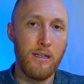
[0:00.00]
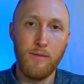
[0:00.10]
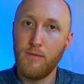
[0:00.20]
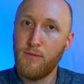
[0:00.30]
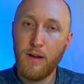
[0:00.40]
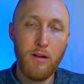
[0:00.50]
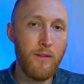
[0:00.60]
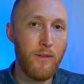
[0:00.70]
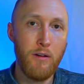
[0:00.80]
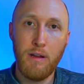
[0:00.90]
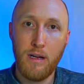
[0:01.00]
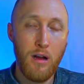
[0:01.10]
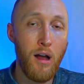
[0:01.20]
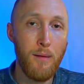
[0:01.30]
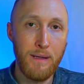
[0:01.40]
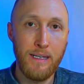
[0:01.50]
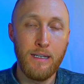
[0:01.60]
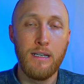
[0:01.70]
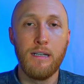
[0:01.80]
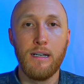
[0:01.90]
Very, very common.
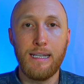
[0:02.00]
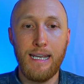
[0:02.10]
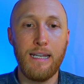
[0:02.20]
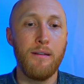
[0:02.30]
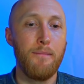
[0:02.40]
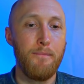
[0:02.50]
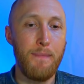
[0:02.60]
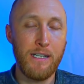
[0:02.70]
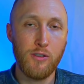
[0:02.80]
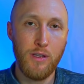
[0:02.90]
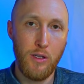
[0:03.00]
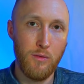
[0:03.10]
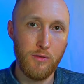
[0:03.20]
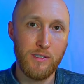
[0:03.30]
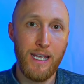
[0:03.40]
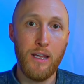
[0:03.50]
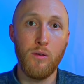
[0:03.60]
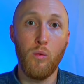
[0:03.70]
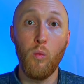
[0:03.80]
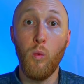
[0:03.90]
Again, make sure that you
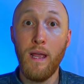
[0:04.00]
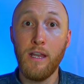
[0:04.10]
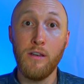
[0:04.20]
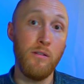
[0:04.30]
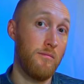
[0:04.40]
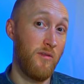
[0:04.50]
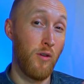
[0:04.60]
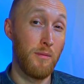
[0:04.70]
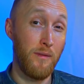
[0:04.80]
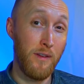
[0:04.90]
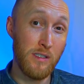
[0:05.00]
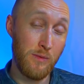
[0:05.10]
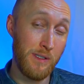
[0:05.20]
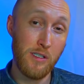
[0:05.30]
understand when formula fields,